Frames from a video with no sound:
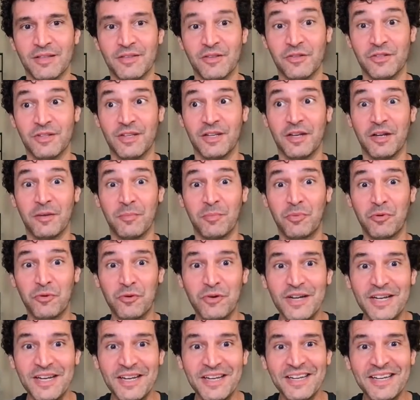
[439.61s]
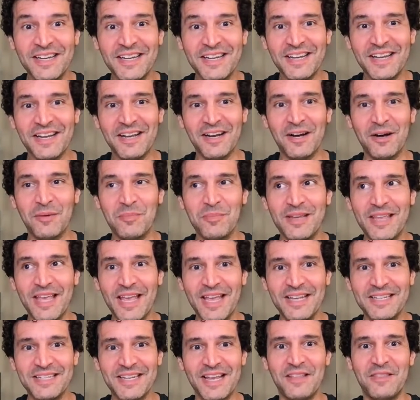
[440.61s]
There's like a
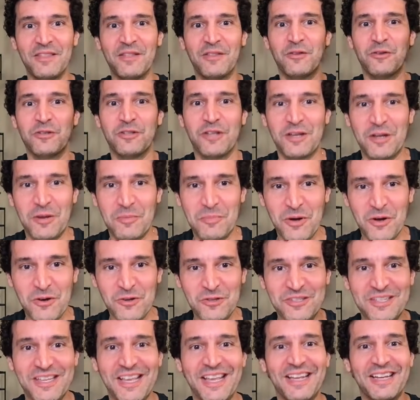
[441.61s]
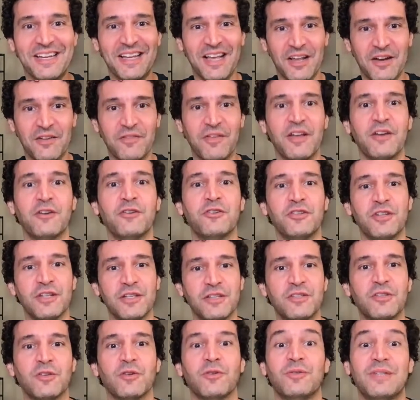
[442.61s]
pre-gate and then there's like a post-gate kind of energy.
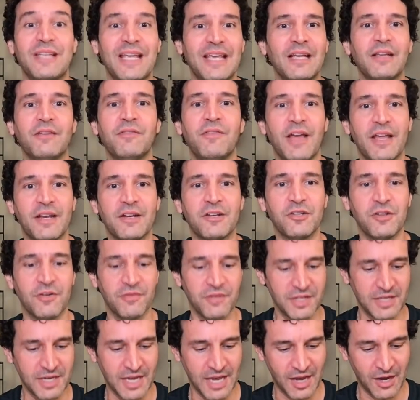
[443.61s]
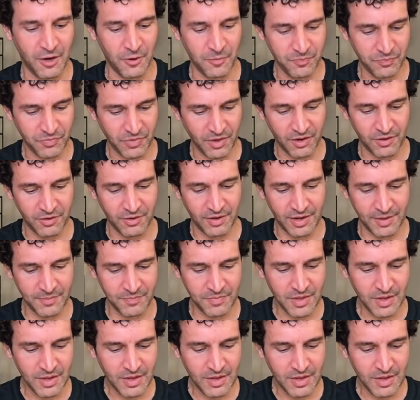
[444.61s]
So take advantage of it now, all right?